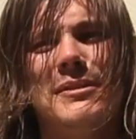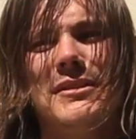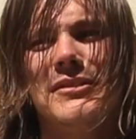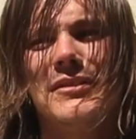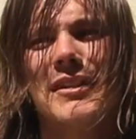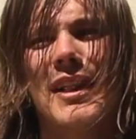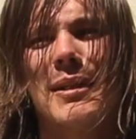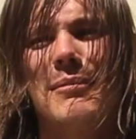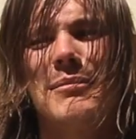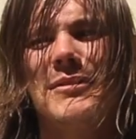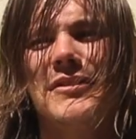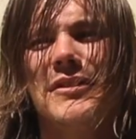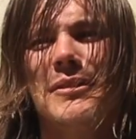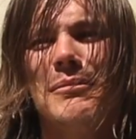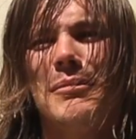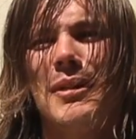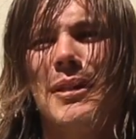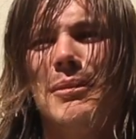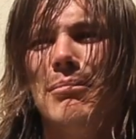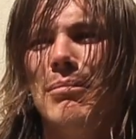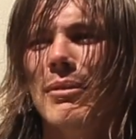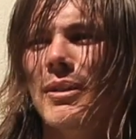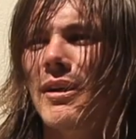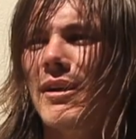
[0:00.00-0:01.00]
Simon's in
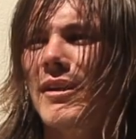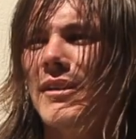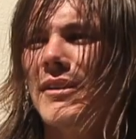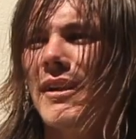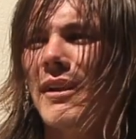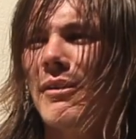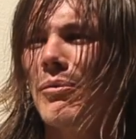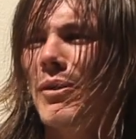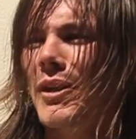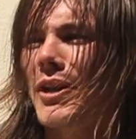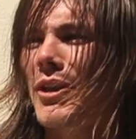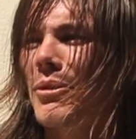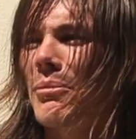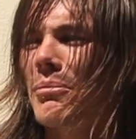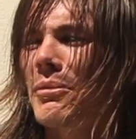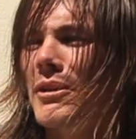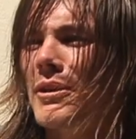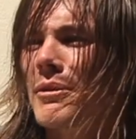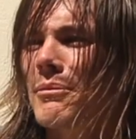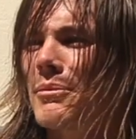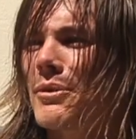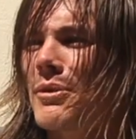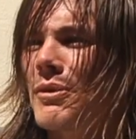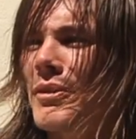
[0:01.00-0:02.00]
my blood. I wake up
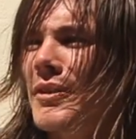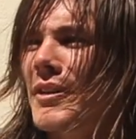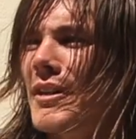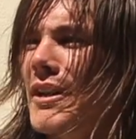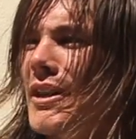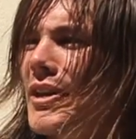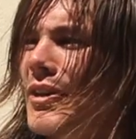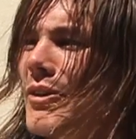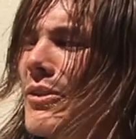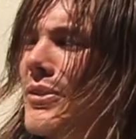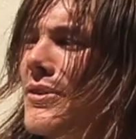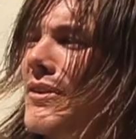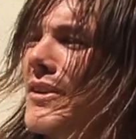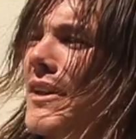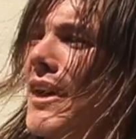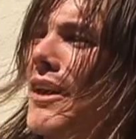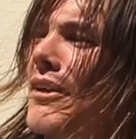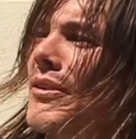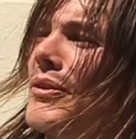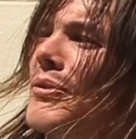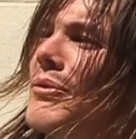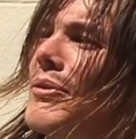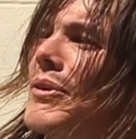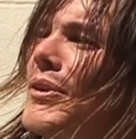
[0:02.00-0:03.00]
in the morning, I go
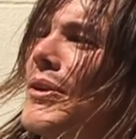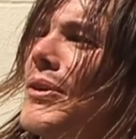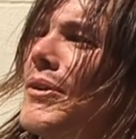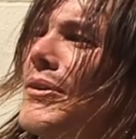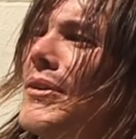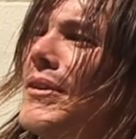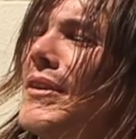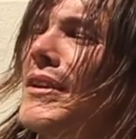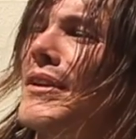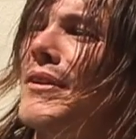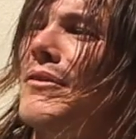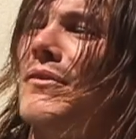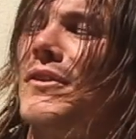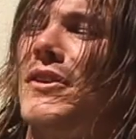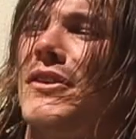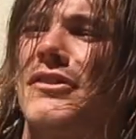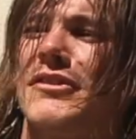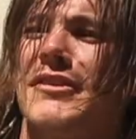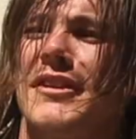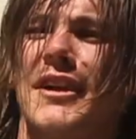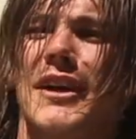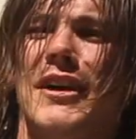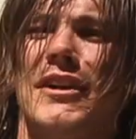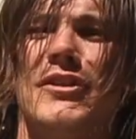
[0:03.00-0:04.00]
down the road, and the
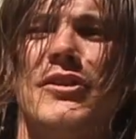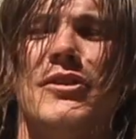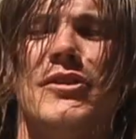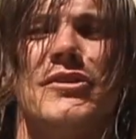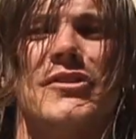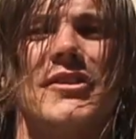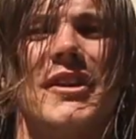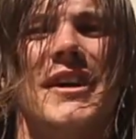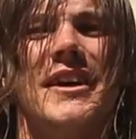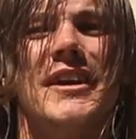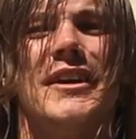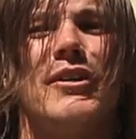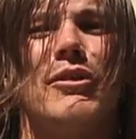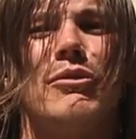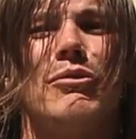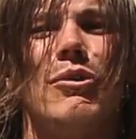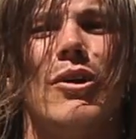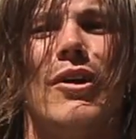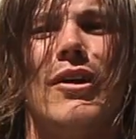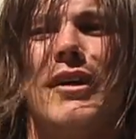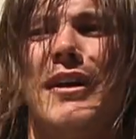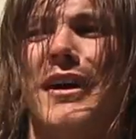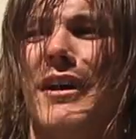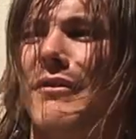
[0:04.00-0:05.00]
first thing I do is I hit a
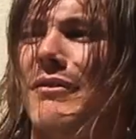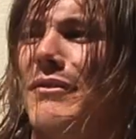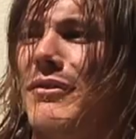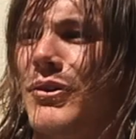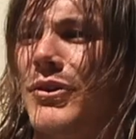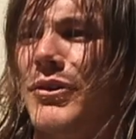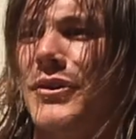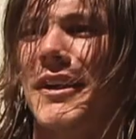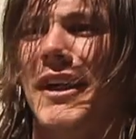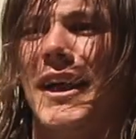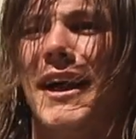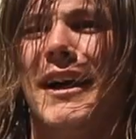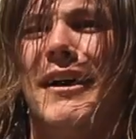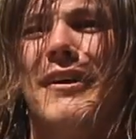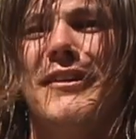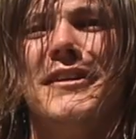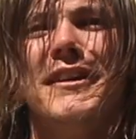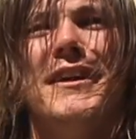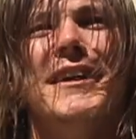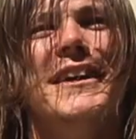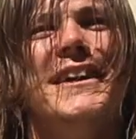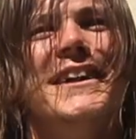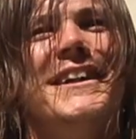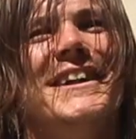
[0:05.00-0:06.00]
rock, I fall down,
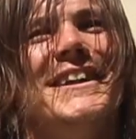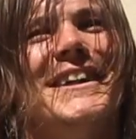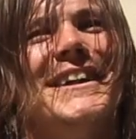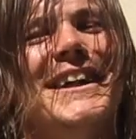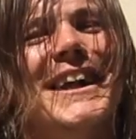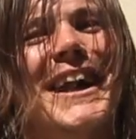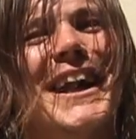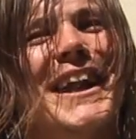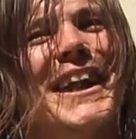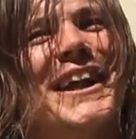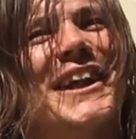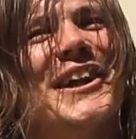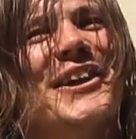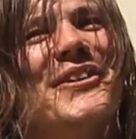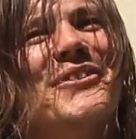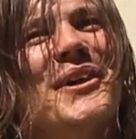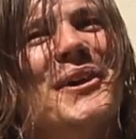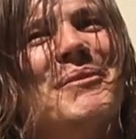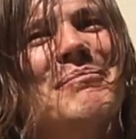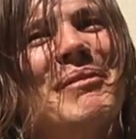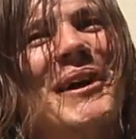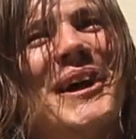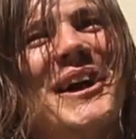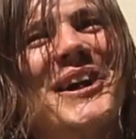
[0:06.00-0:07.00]
and I get
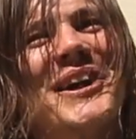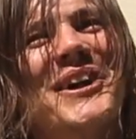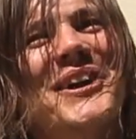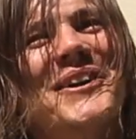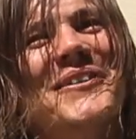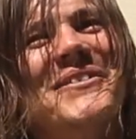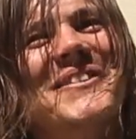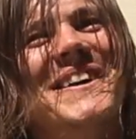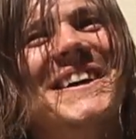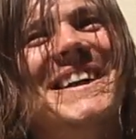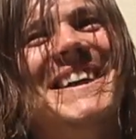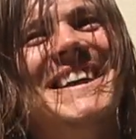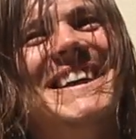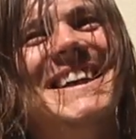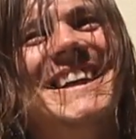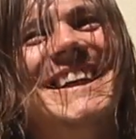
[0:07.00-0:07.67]
right back up.